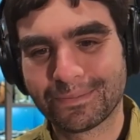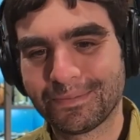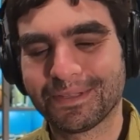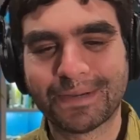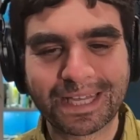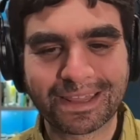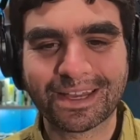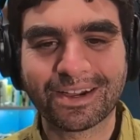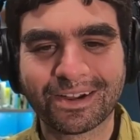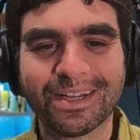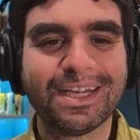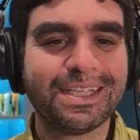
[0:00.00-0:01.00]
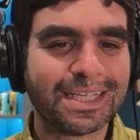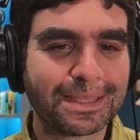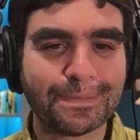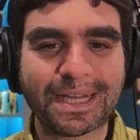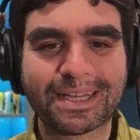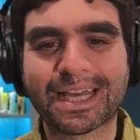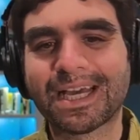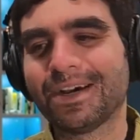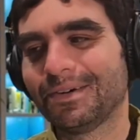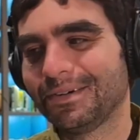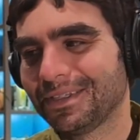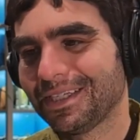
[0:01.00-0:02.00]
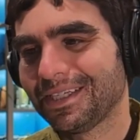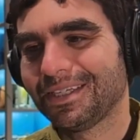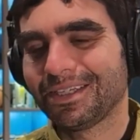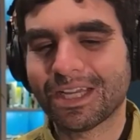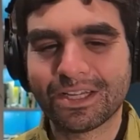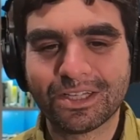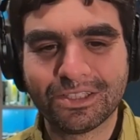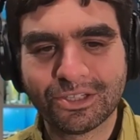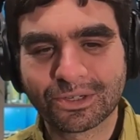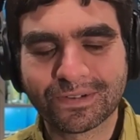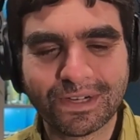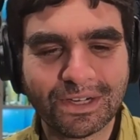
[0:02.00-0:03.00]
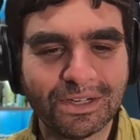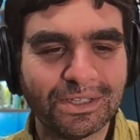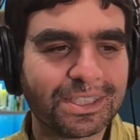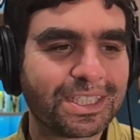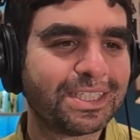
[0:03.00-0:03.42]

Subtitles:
put the bike there, take the bike out, change into your clothes,